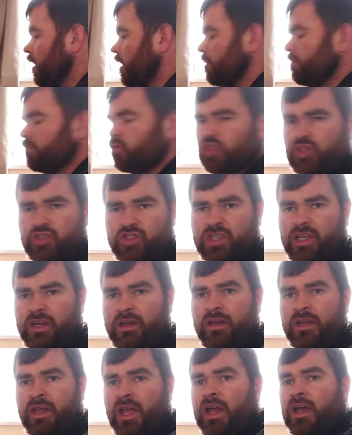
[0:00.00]
um, just
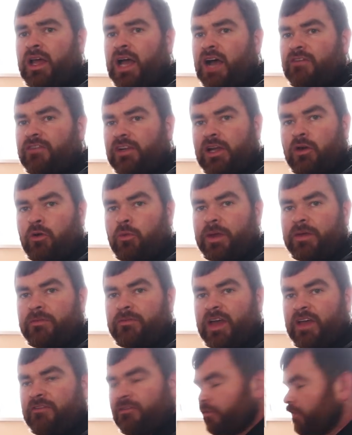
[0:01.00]
to have a little bit
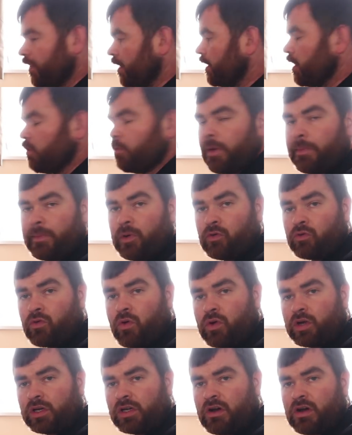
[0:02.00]
everything a little bit more
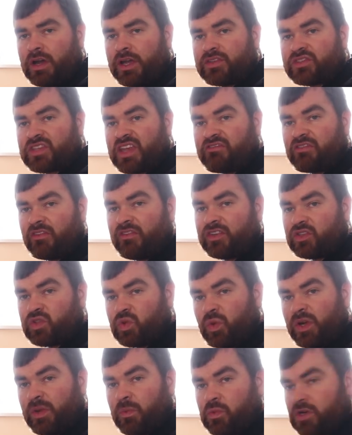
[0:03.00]
organized
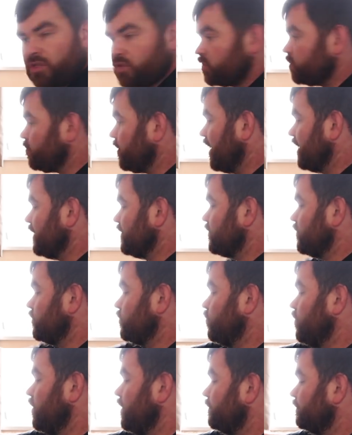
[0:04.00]
everything's all in one place
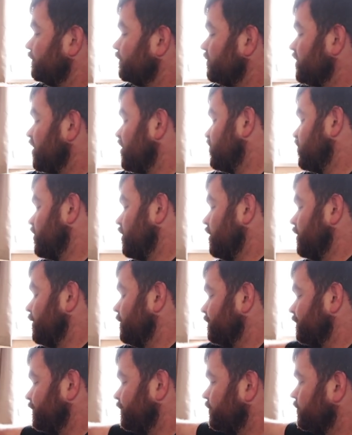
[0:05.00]
as well so
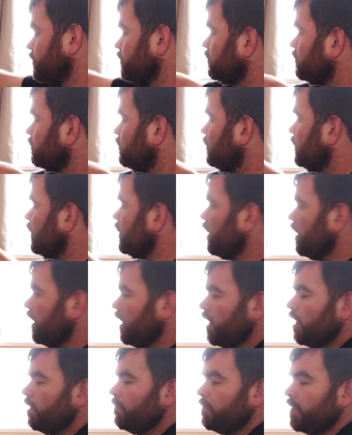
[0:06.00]

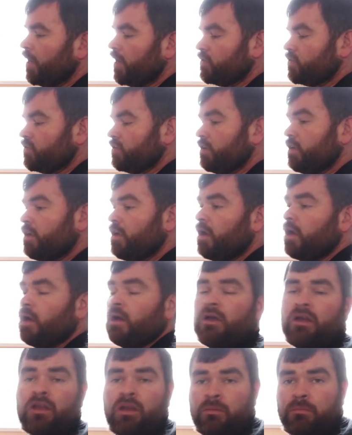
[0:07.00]
um, but that's
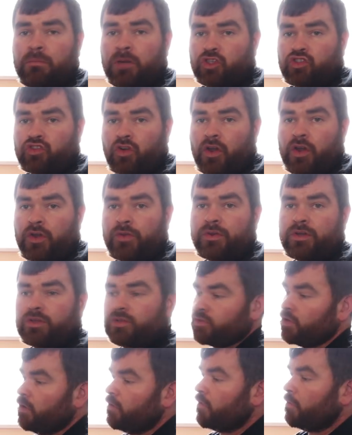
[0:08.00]
my drone
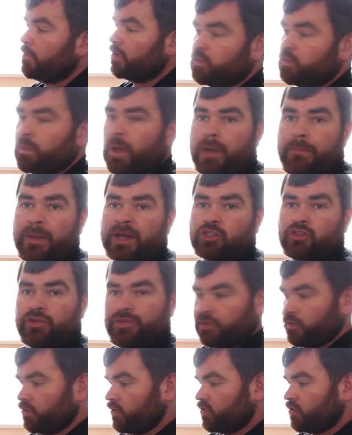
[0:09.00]
so I've spare
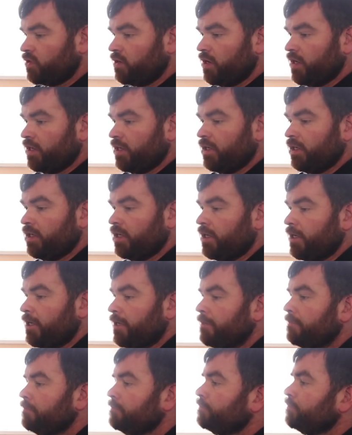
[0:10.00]
batteries on the side in
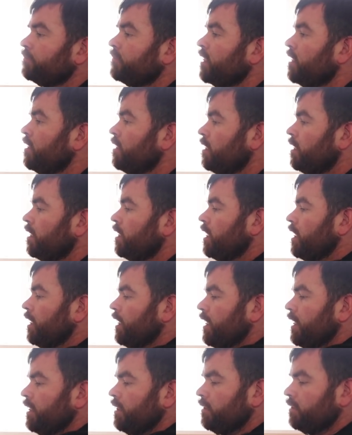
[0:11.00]
there
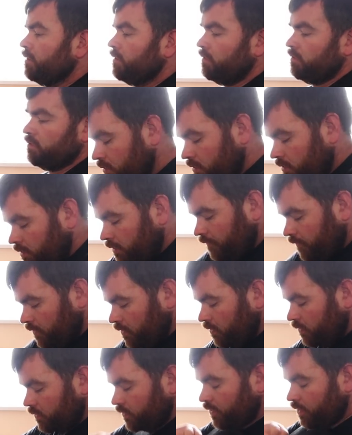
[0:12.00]
and then I've
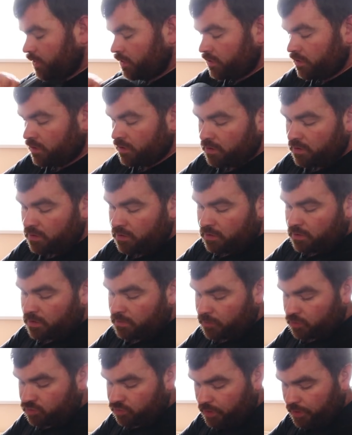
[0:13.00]
got
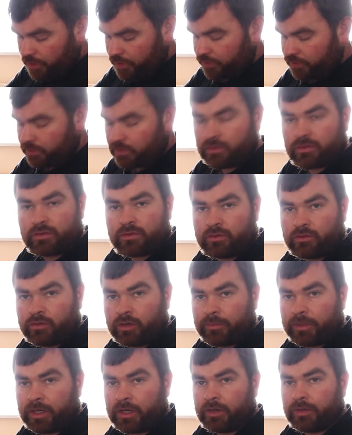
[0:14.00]
my drone the
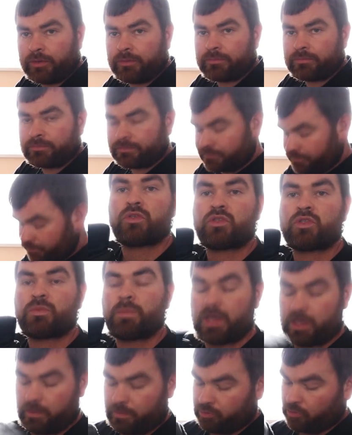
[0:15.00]
remote
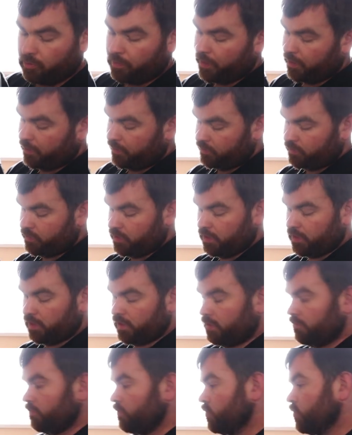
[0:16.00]
spare propellers in
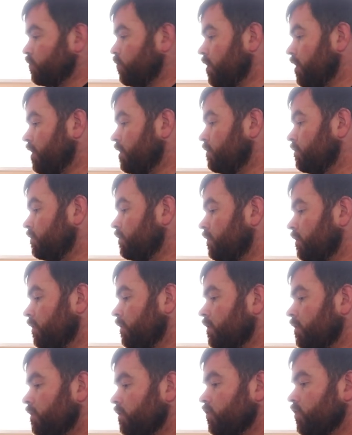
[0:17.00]
there as well,
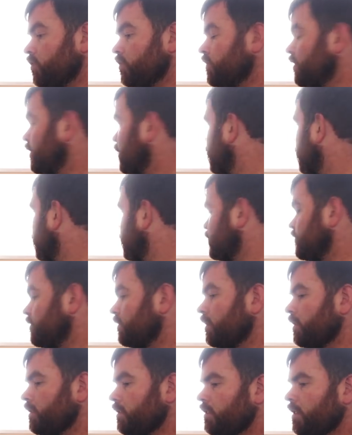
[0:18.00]
just in case
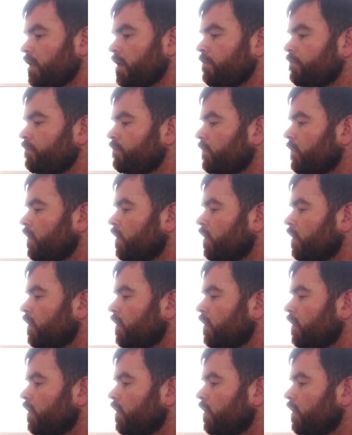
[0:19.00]
you need them.